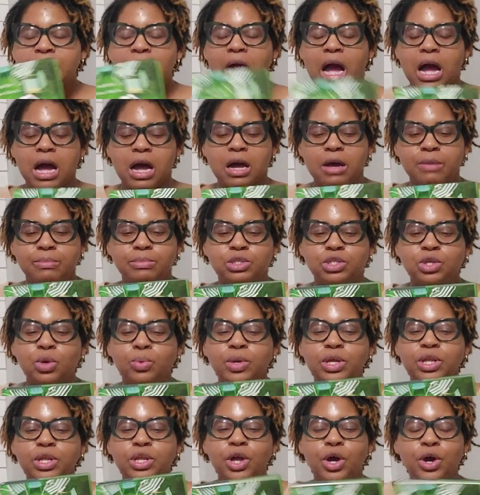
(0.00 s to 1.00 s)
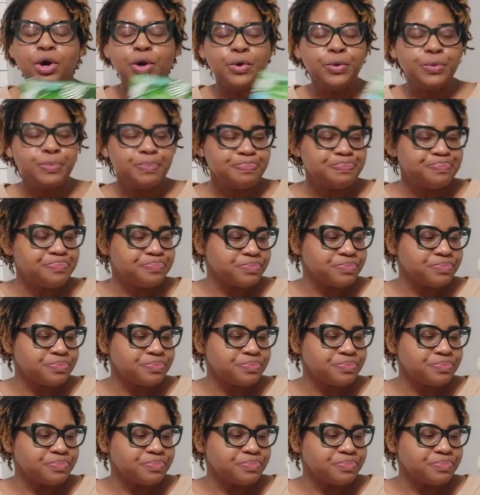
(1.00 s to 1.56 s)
So we know,